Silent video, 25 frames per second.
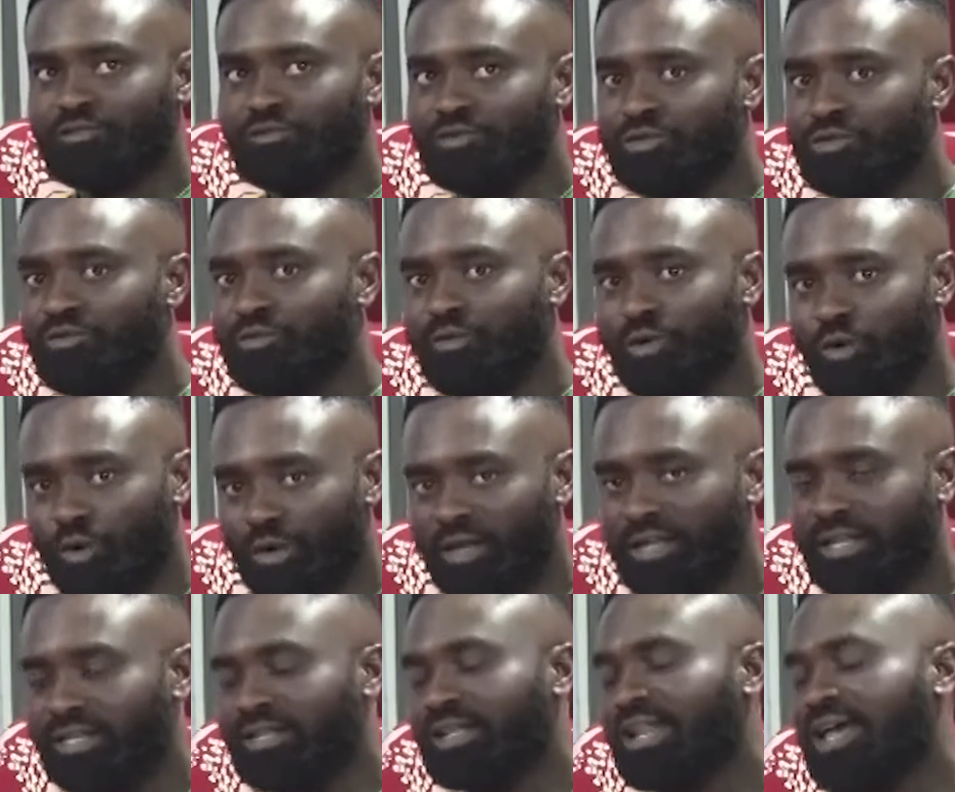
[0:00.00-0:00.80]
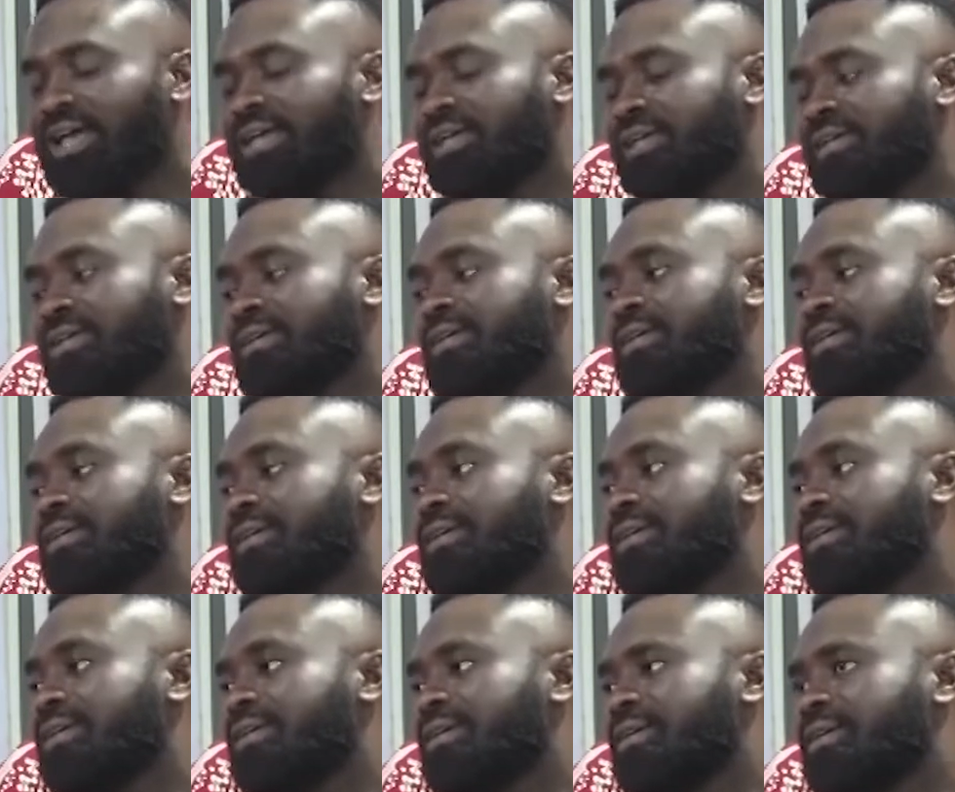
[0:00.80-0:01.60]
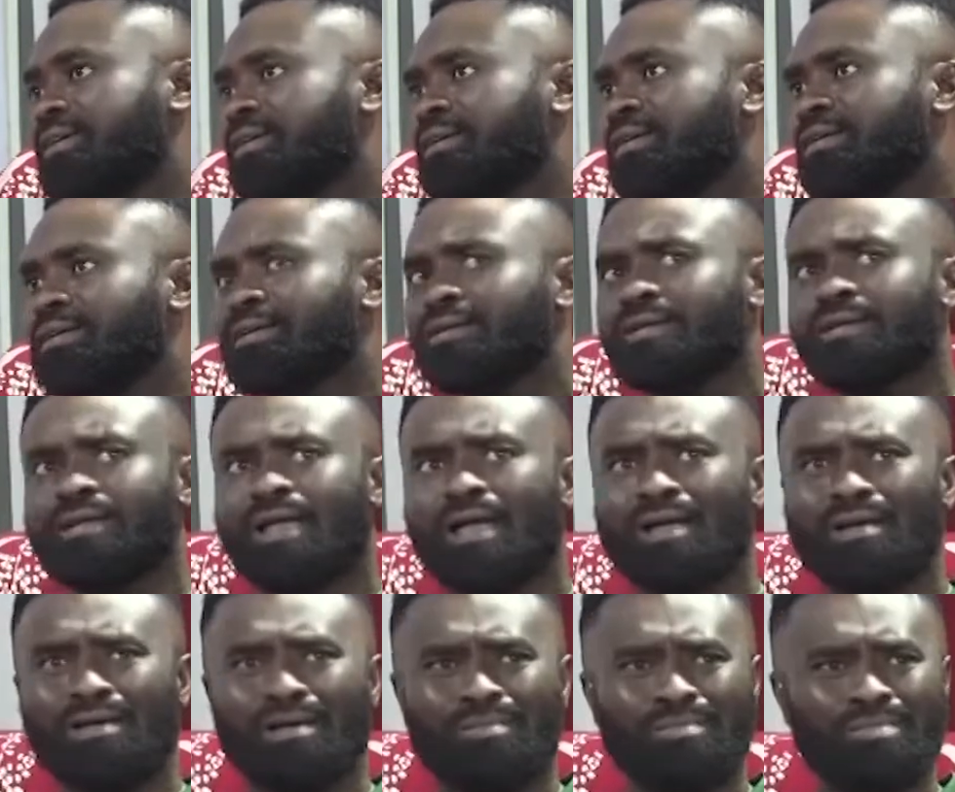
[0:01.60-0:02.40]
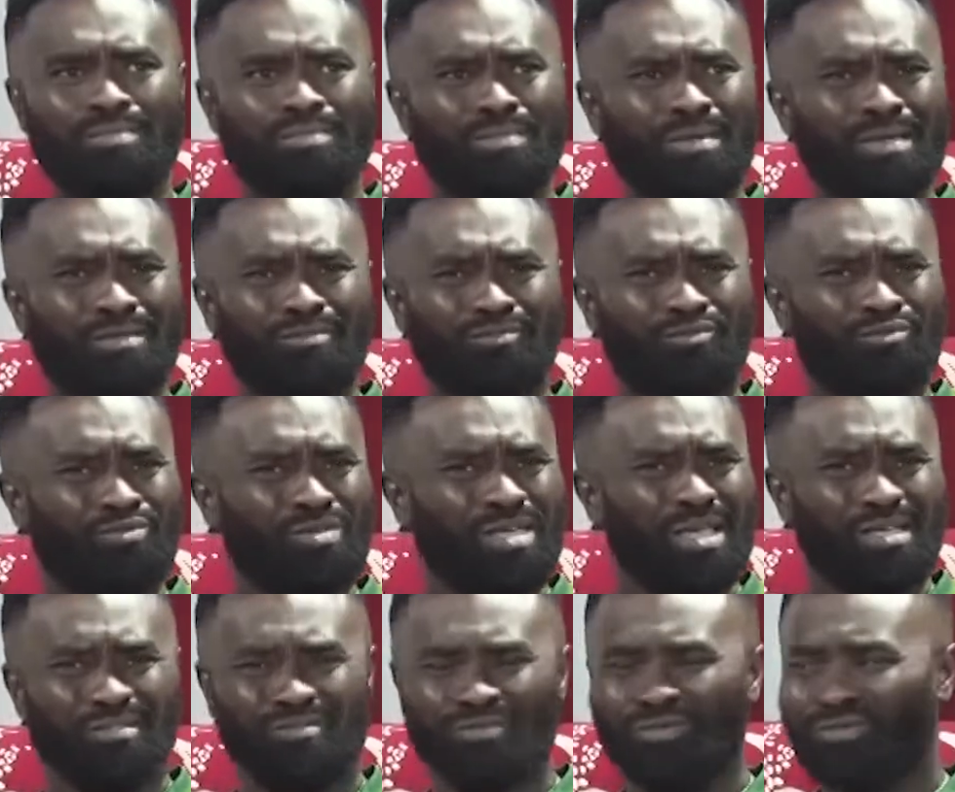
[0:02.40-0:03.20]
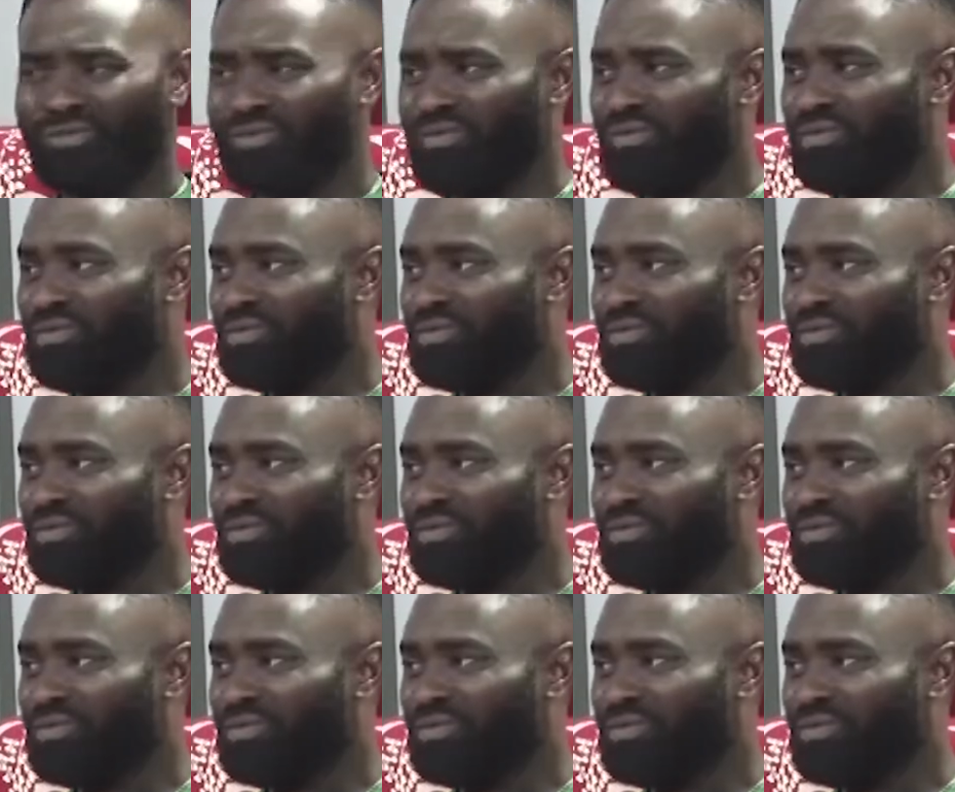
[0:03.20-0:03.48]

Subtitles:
doing or any lie. I've been married 2 years old.